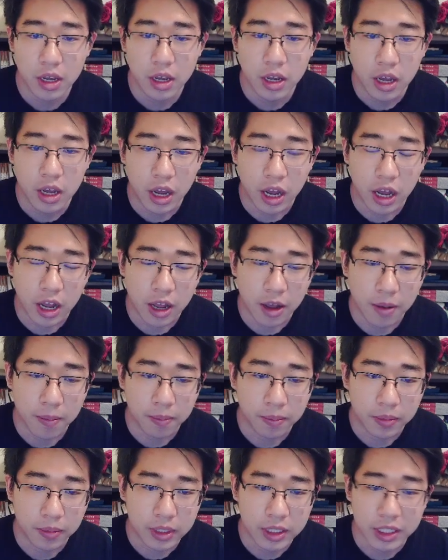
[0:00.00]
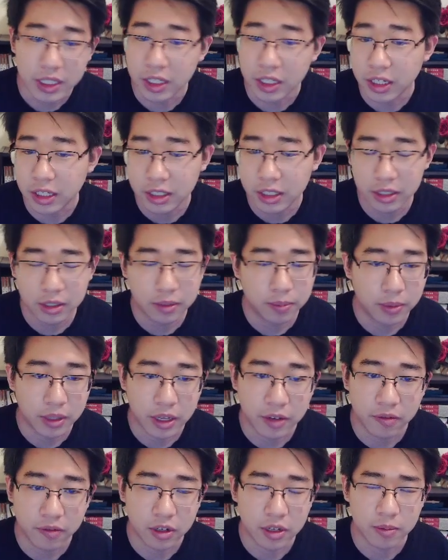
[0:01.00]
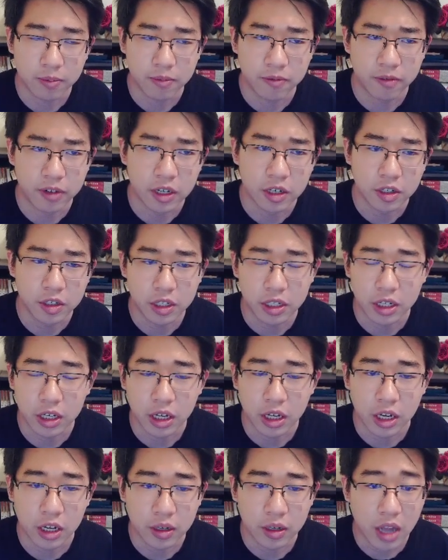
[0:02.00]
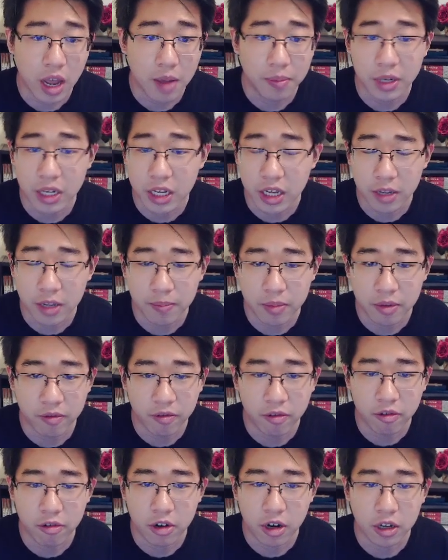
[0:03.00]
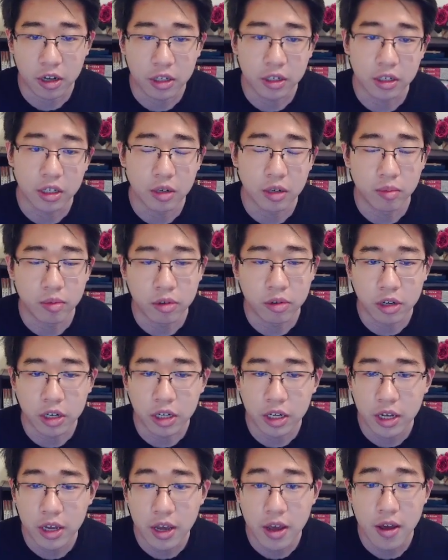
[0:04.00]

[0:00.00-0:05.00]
Sinix definitely finished top 10 before on the leaderboard.